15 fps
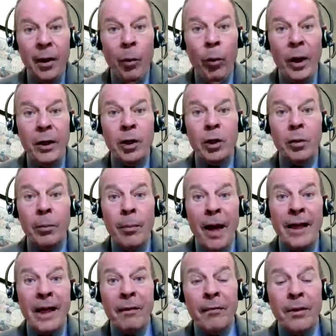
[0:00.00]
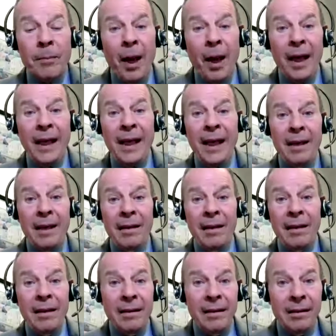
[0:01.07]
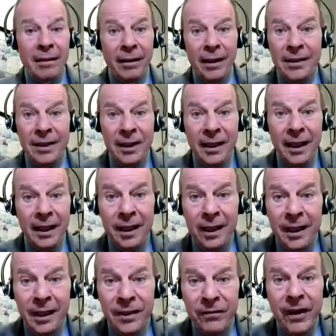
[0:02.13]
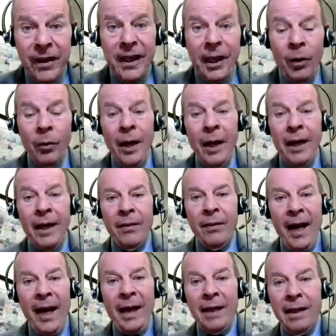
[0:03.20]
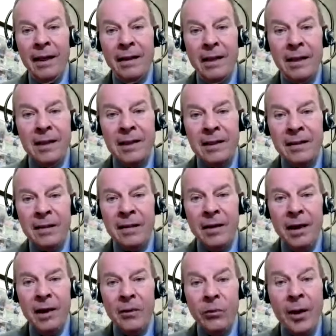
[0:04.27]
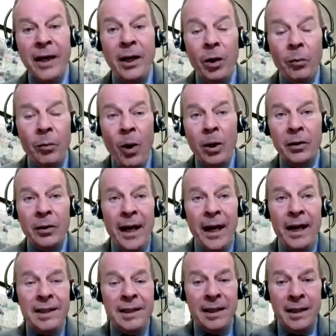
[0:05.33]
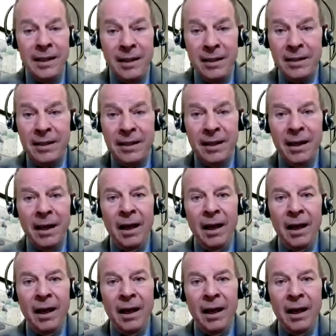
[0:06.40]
I wanted to remind everybody listening to this video that this radio broadcast is